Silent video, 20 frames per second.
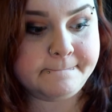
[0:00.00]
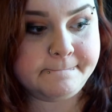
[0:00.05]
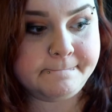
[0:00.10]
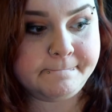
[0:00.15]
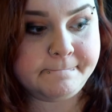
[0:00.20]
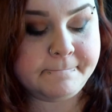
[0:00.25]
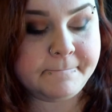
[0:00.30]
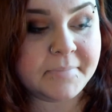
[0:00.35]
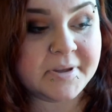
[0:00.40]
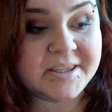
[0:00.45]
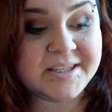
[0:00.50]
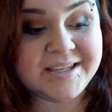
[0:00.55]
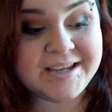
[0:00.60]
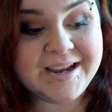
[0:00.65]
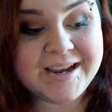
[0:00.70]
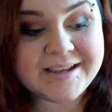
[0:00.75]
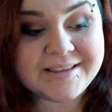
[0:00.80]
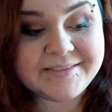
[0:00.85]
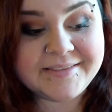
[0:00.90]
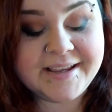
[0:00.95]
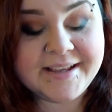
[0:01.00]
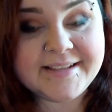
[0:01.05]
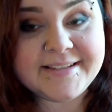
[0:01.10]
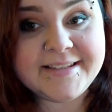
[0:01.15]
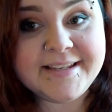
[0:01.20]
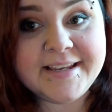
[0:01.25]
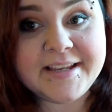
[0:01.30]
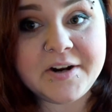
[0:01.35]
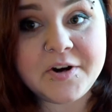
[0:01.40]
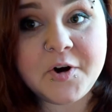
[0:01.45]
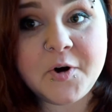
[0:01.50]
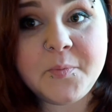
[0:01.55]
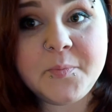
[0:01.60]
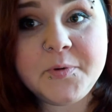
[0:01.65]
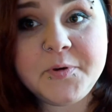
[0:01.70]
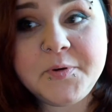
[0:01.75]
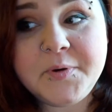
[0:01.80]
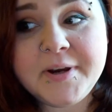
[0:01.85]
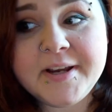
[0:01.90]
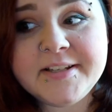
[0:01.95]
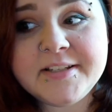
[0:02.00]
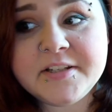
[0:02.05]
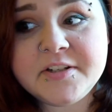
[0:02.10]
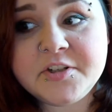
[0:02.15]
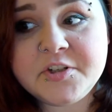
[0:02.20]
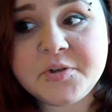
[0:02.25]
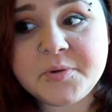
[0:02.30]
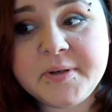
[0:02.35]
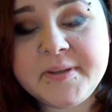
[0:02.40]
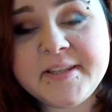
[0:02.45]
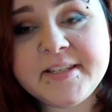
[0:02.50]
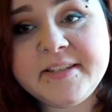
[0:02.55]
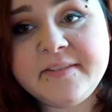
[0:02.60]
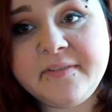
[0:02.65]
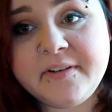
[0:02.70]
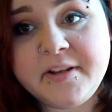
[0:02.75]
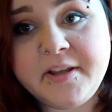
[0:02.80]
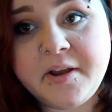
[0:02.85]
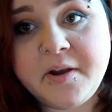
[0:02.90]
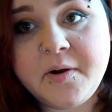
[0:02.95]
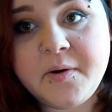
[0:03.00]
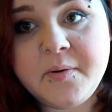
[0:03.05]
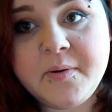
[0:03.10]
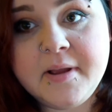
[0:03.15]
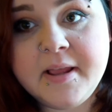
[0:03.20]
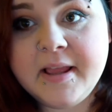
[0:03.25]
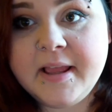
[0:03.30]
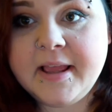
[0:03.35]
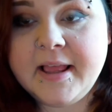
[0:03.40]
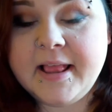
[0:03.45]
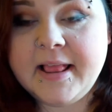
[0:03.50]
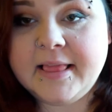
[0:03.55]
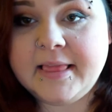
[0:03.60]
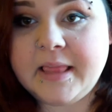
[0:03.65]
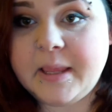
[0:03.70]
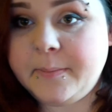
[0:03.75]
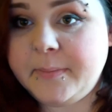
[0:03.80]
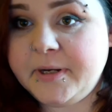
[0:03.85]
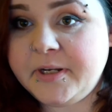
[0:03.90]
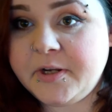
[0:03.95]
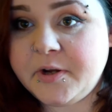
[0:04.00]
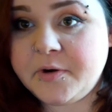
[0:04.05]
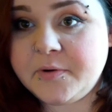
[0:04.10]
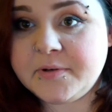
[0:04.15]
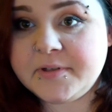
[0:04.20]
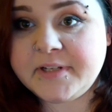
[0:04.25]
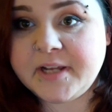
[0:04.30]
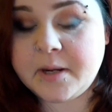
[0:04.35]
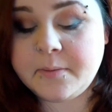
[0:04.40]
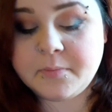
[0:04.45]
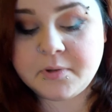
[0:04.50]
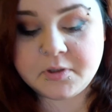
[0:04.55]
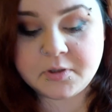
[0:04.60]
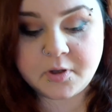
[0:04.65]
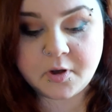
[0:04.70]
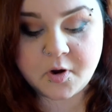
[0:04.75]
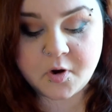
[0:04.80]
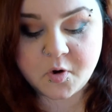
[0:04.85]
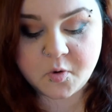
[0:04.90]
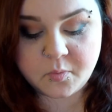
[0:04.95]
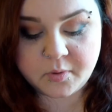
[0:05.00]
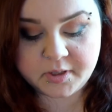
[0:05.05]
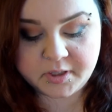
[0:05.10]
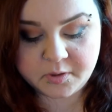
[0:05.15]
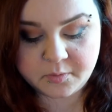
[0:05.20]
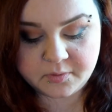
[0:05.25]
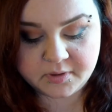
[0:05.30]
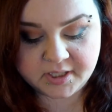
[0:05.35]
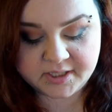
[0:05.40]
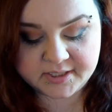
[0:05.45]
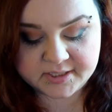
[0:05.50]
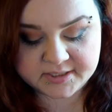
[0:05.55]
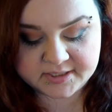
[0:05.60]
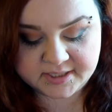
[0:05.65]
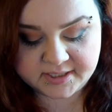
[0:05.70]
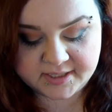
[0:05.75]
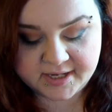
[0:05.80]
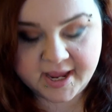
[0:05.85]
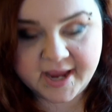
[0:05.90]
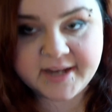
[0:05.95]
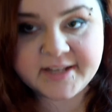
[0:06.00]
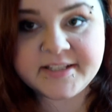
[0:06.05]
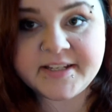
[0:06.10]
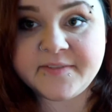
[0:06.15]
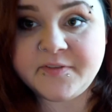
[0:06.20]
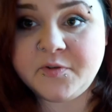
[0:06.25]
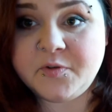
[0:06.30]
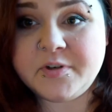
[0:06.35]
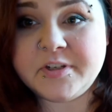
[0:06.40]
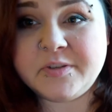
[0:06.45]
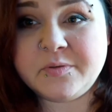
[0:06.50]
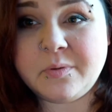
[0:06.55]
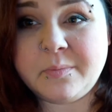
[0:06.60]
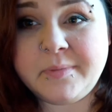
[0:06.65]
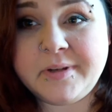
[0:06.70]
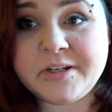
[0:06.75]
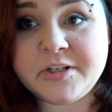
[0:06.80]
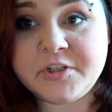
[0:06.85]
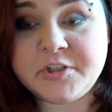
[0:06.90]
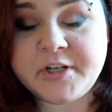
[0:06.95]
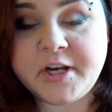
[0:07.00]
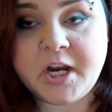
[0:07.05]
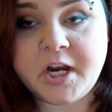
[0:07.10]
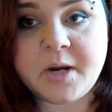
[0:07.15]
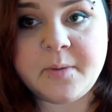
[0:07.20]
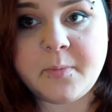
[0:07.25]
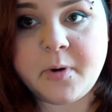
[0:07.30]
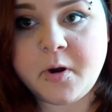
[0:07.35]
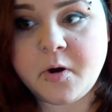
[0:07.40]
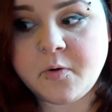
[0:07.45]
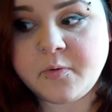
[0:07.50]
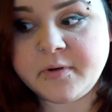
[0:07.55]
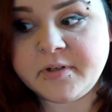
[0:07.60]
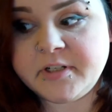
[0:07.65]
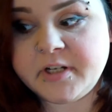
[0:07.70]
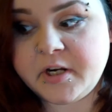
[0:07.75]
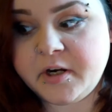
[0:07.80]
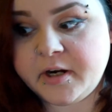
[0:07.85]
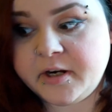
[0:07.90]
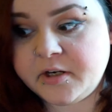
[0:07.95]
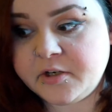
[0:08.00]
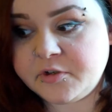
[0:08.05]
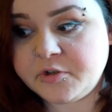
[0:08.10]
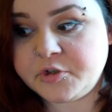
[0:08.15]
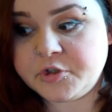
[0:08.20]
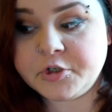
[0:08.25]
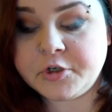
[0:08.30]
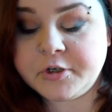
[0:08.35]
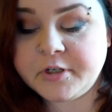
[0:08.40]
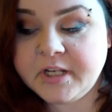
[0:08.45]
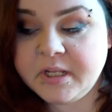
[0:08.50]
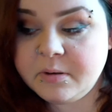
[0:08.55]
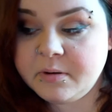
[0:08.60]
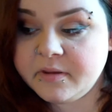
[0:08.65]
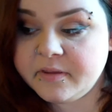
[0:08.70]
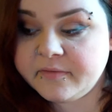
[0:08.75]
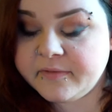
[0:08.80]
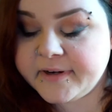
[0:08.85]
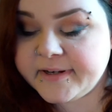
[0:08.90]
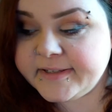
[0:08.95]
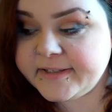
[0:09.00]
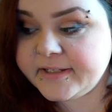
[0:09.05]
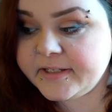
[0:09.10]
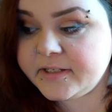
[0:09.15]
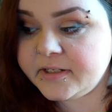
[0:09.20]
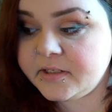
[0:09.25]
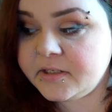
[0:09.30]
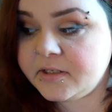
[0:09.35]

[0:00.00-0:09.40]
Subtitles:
But yeah, that's it. I hope you guys enjoyed this video. Let me know down below what you would like to see next. If you just want me to share my whole entire journey with resin,